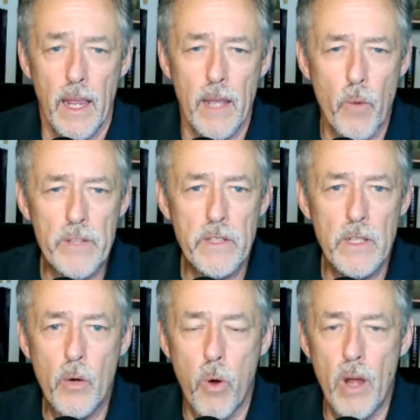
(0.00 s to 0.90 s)
And what
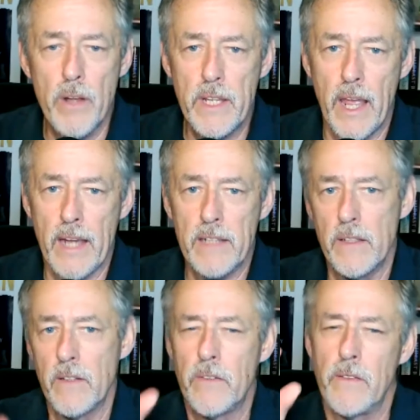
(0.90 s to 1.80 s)
the Equality Act
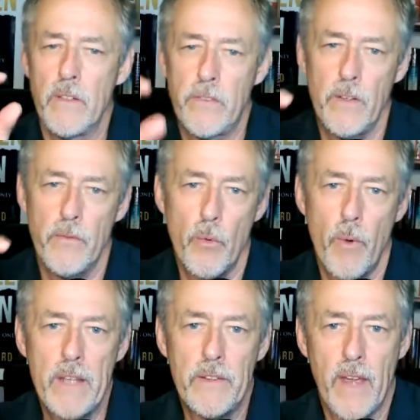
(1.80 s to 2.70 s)
is, the Civil
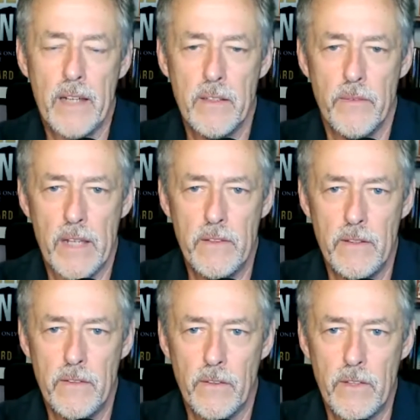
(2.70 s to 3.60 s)
Rights Act of
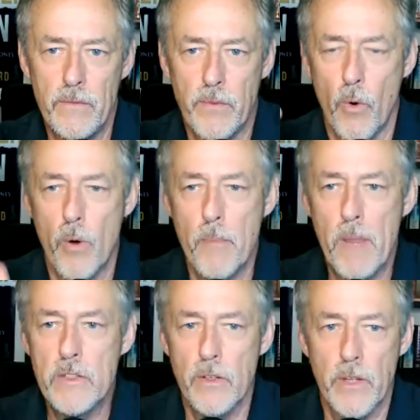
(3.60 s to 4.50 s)
1964
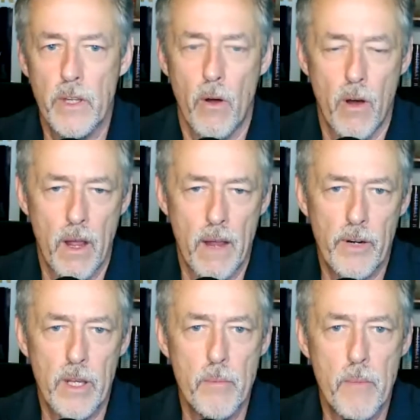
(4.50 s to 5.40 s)
made sure that all
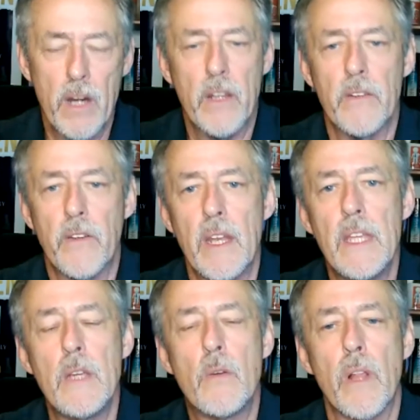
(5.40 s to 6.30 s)
African Americans had
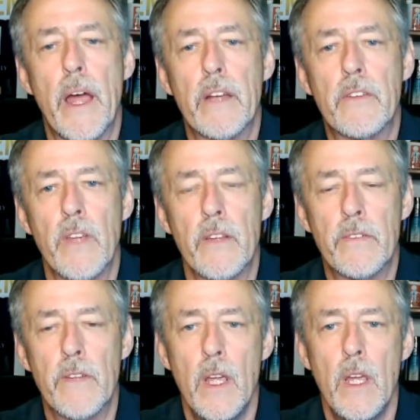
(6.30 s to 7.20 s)
equal
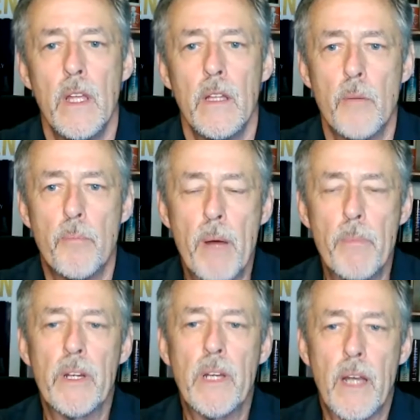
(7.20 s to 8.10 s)
access to
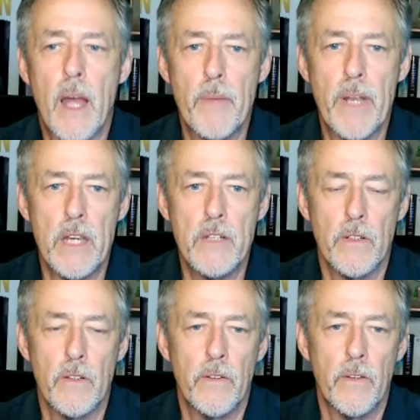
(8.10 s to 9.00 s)
public
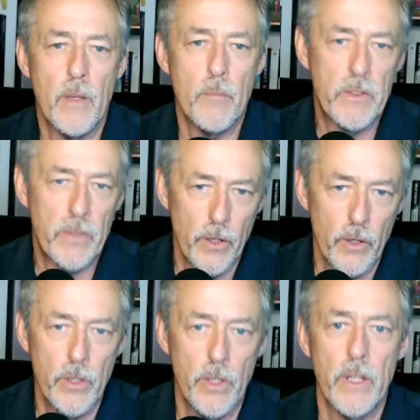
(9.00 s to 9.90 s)
accommodations and
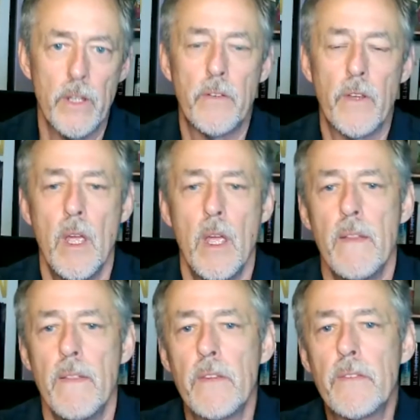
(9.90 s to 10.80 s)
material goods.
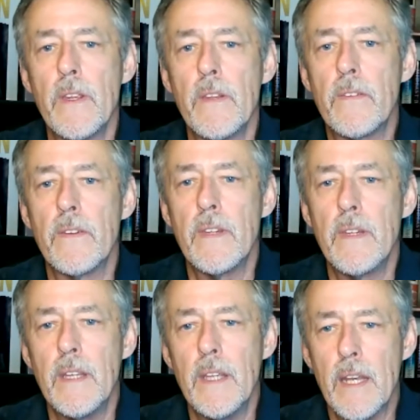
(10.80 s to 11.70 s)
This is
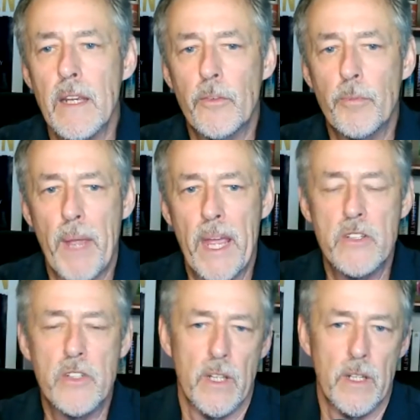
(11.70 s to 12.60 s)
an
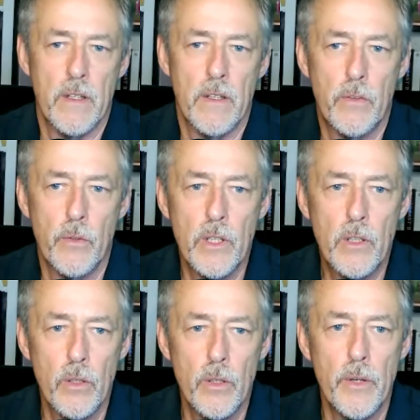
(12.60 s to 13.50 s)
expansion to
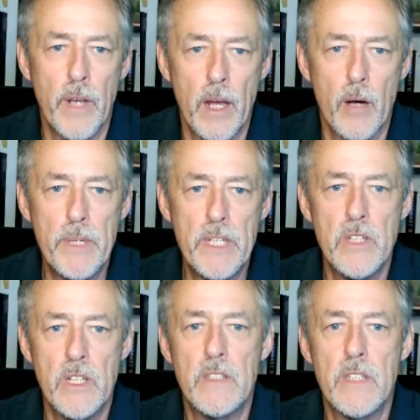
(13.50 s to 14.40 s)
include
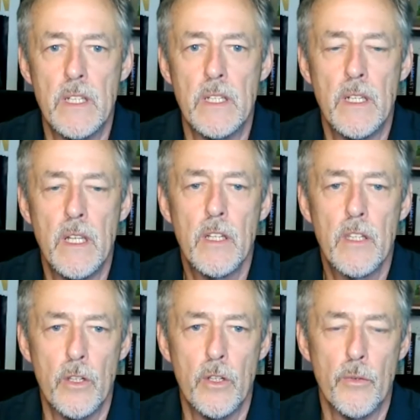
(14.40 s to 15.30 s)

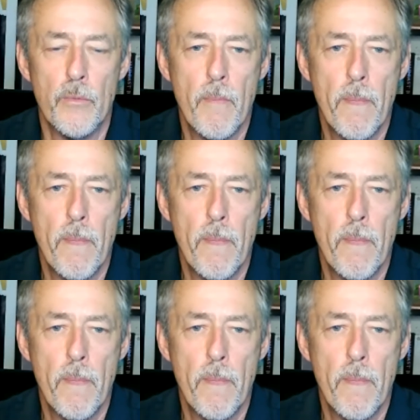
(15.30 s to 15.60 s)
LGBTQ.